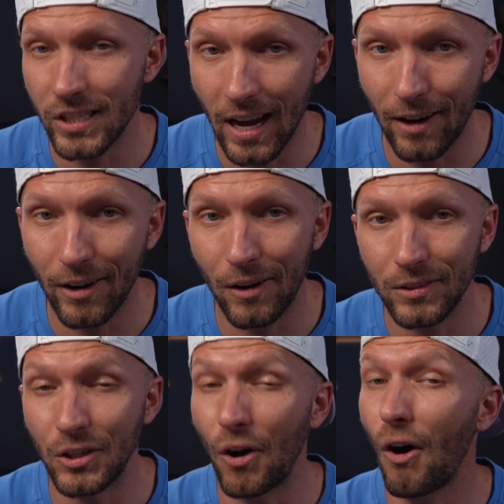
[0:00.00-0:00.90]
shout
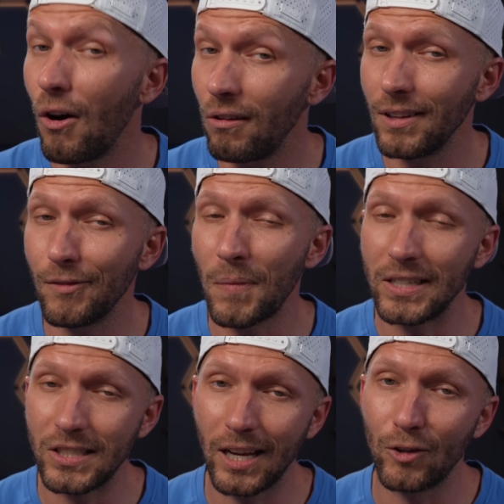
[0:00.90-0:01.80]
out to all of my
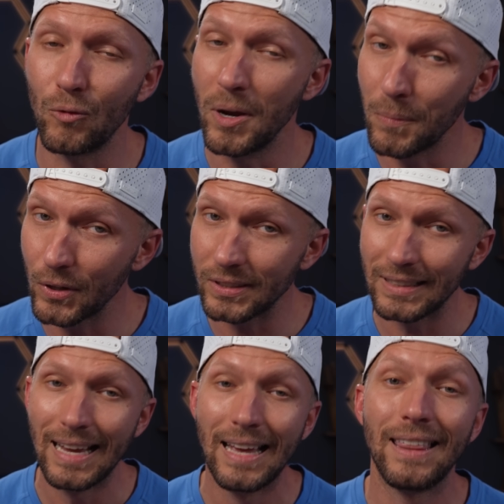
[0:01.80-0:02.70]
channel members
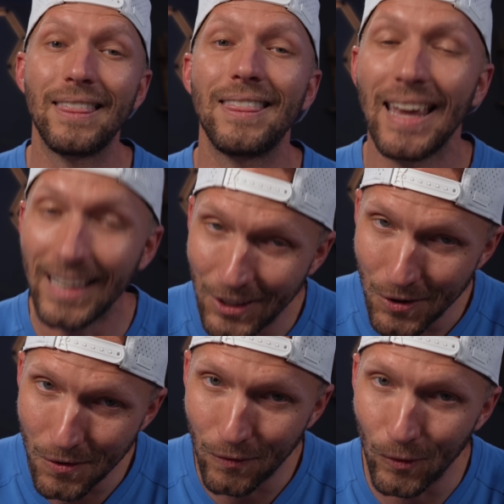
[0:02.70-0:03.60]
thank
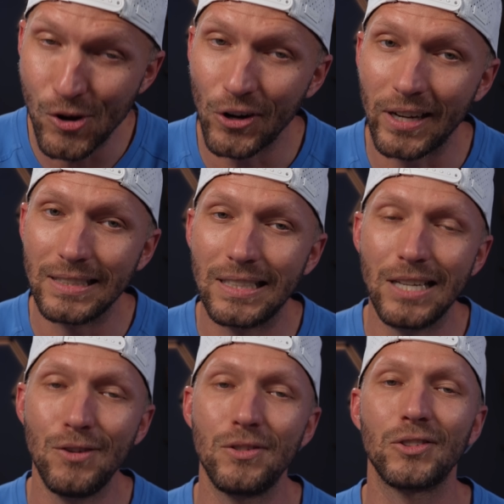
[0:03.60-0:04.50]
you for your
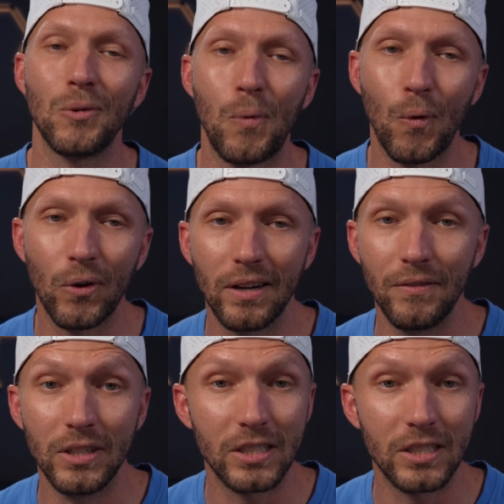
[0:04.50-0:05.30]
continued support of the